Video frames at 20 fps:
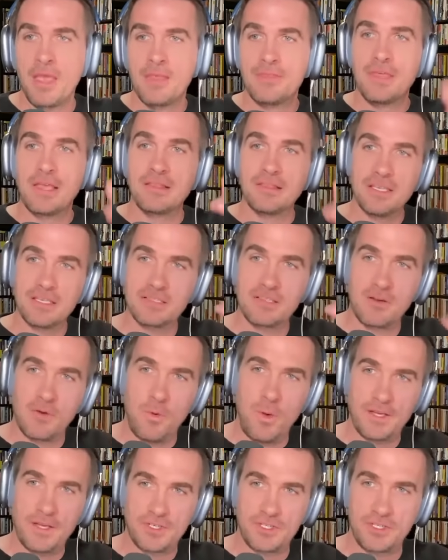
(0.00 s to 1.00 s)
they list
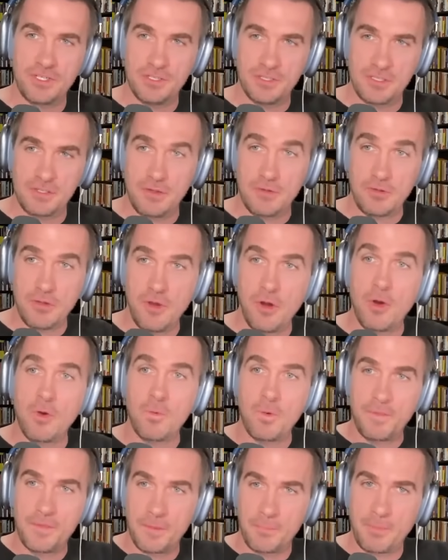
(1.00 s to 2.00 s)
questions along with the